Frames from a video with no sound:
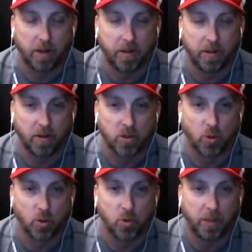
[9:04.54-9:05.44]
and
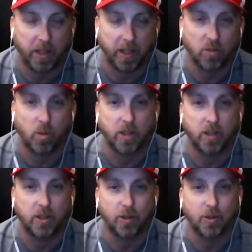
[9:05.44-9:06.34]
social media as well
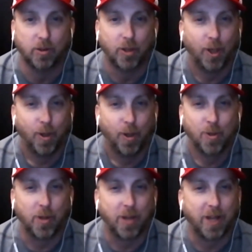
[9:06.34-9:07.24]
too. So
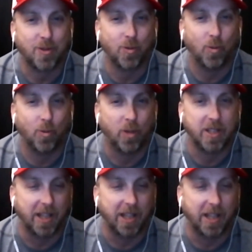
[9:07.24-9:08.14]
I guess, what's
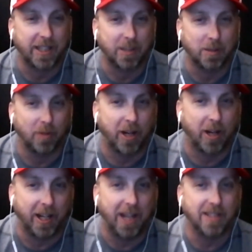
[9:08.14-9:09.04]
it like to be
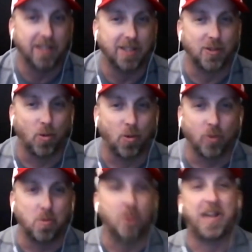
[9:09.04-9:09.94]
recognized as the world's
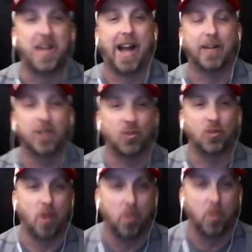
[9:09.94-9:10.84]
most accurate
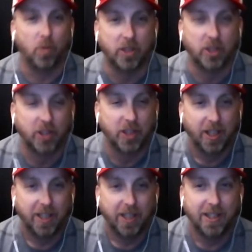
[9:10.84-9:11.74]
drummer, which
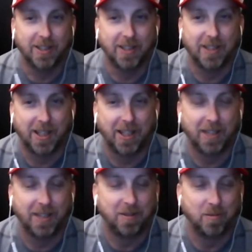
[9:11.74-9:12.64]
is
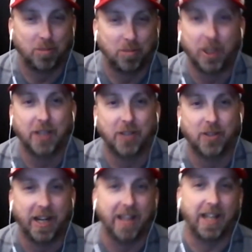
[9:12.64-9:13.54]
pretty
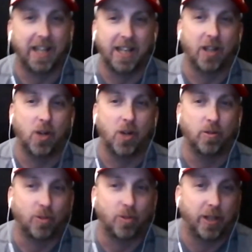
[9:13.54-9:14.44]
interesting, and let alone
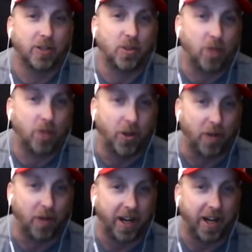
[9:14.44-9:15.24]
3 years in a row, right?